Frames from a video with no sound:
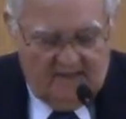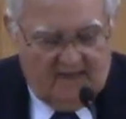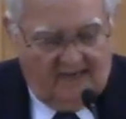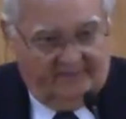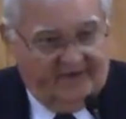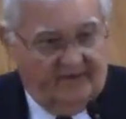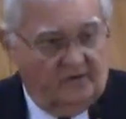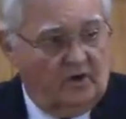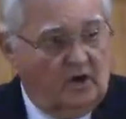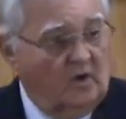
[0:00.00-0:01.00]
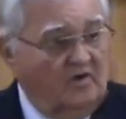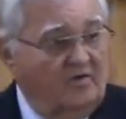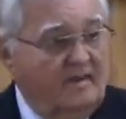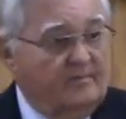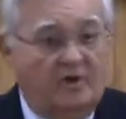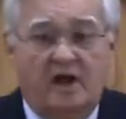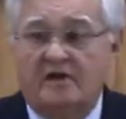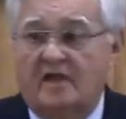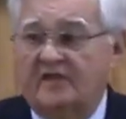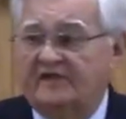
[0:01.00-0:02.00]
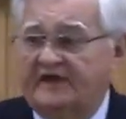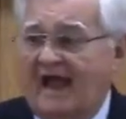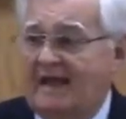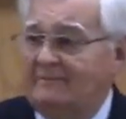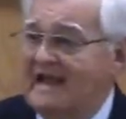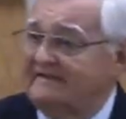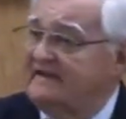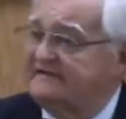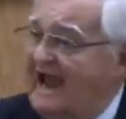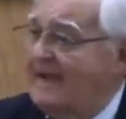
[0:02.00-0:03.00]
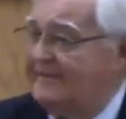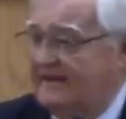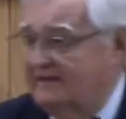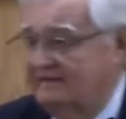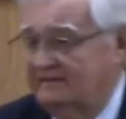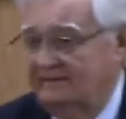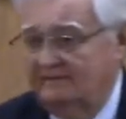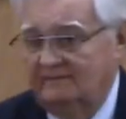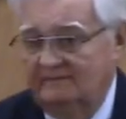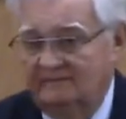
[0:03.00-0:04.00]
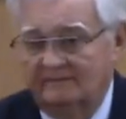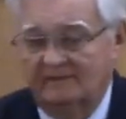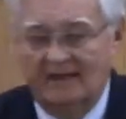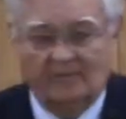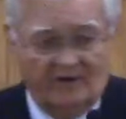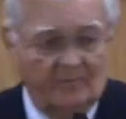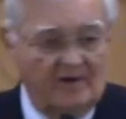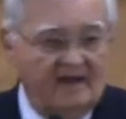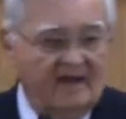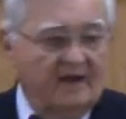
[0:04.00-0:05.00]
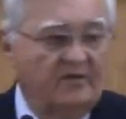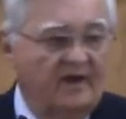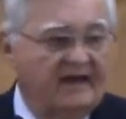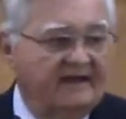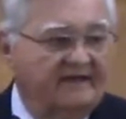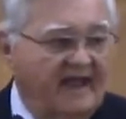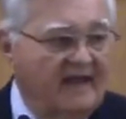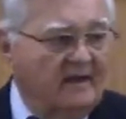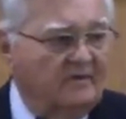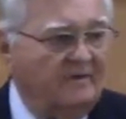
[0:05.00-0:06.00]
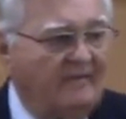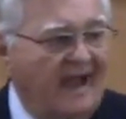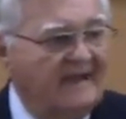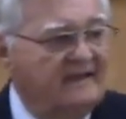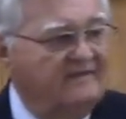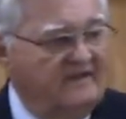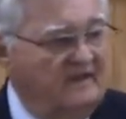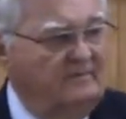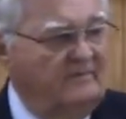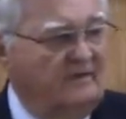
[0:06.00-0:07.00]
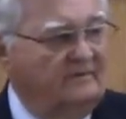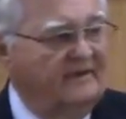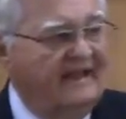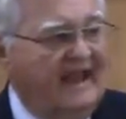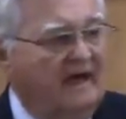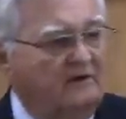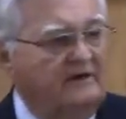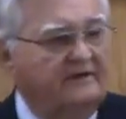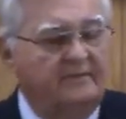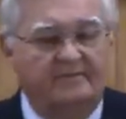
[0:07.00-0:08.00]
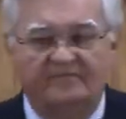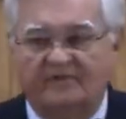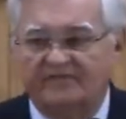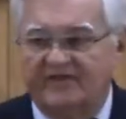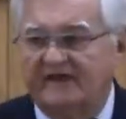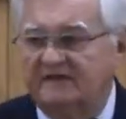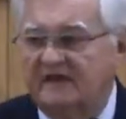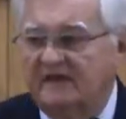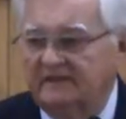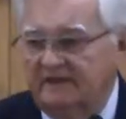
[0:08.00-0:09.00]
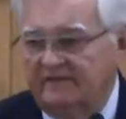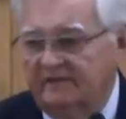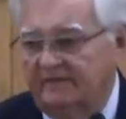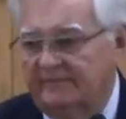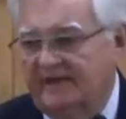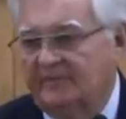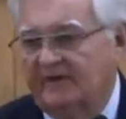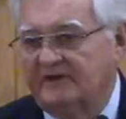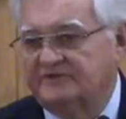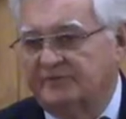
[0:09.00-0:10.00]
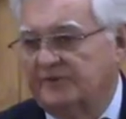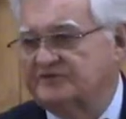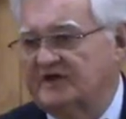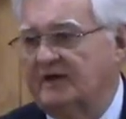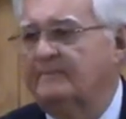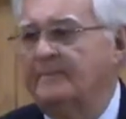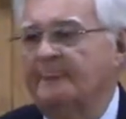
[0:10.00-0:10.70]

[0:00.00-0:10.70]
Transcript: And Peter could only remember another time like this happening. And when he reiterated that or reminded them or recounted the event to the people in Jerusalem,